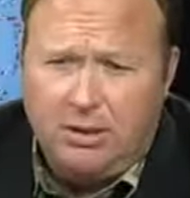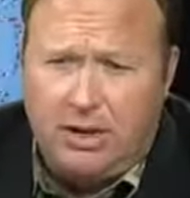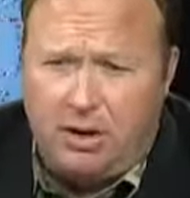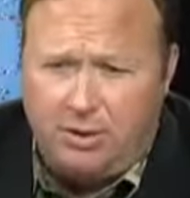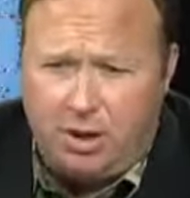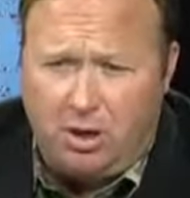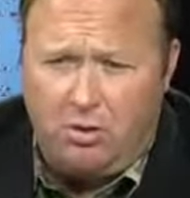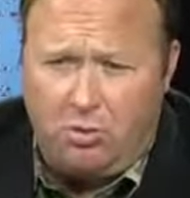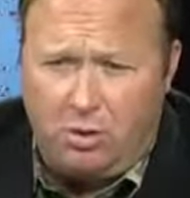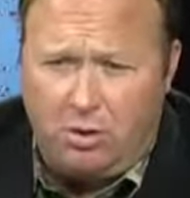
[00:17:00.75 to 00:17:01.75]
They
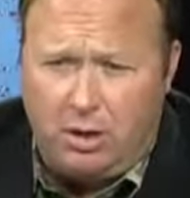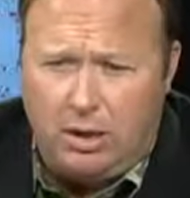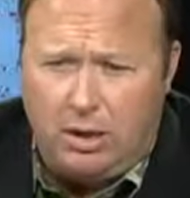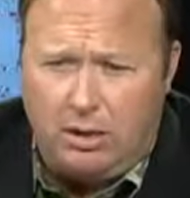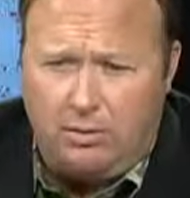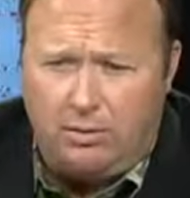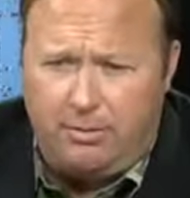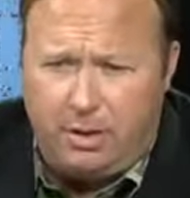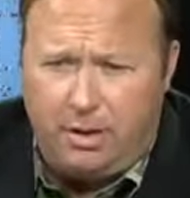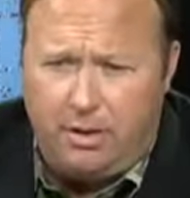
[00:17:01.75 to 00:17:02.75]
also were
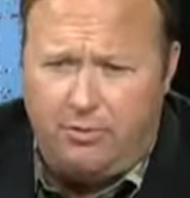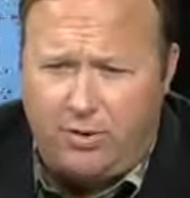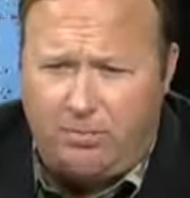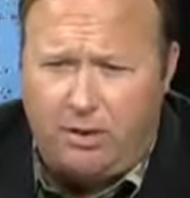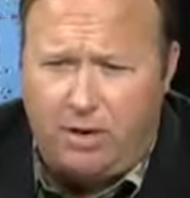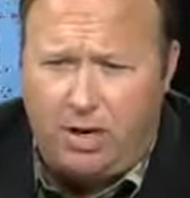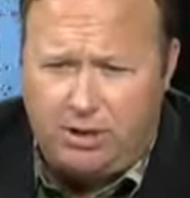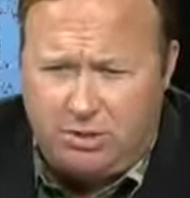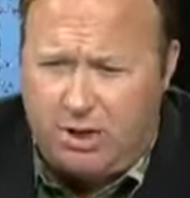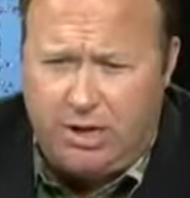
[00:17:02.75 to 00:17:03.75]
criminally in trouble in
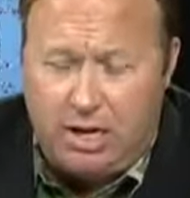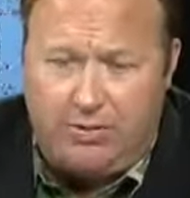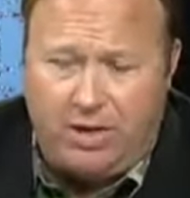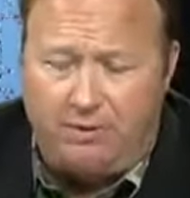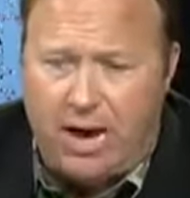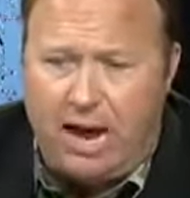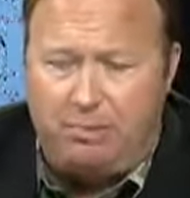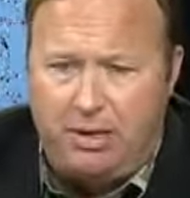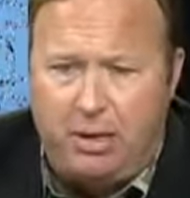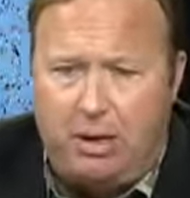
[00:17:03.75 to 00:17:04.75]
Australia. Nothing even happened